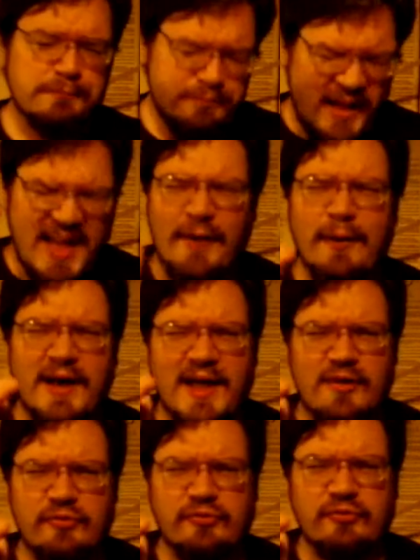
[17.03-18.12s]

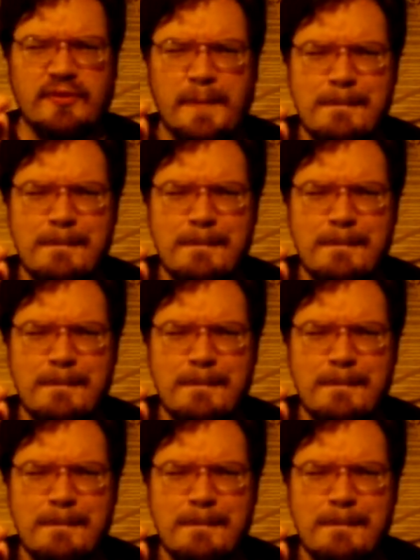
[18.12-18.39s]
powerhouse